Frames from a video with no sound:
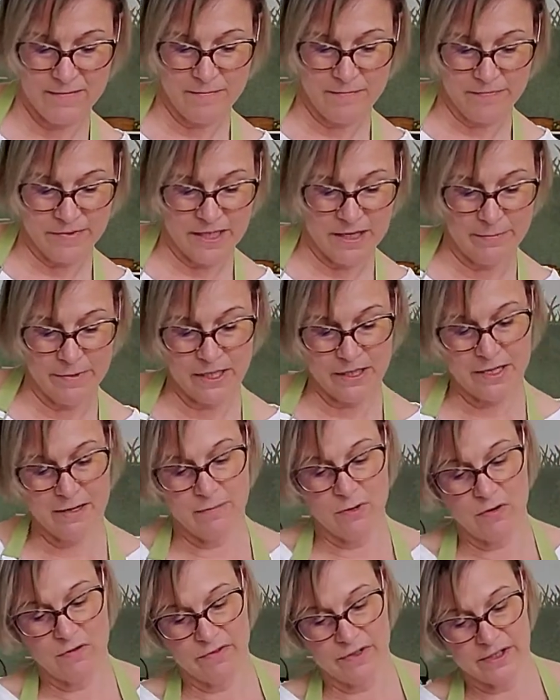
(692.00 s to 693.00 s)
Now I'm gonna come
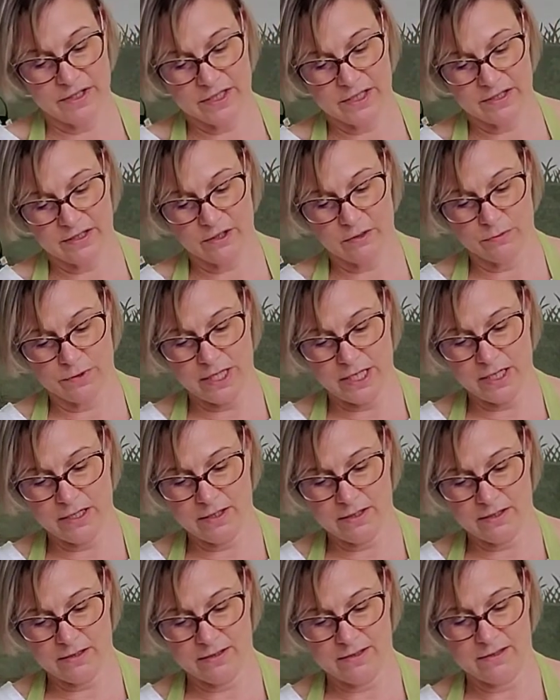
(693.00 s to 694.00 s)
over into the green
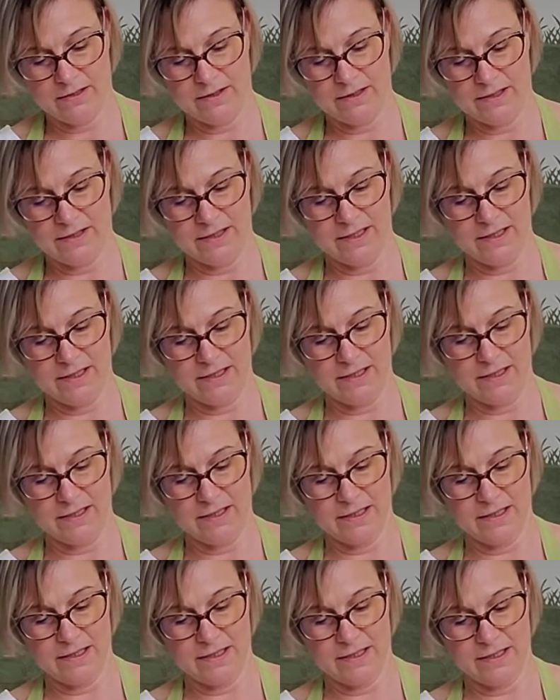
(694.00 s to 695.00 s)

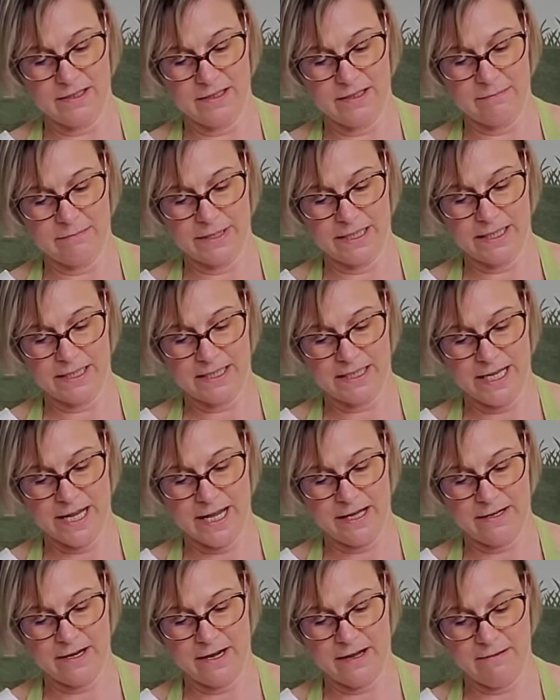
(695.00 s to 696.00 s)
and mix that
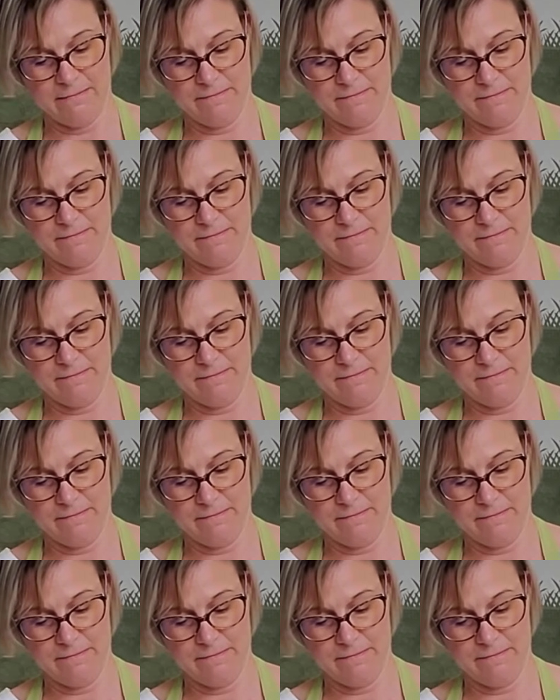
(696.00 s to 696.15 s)
up.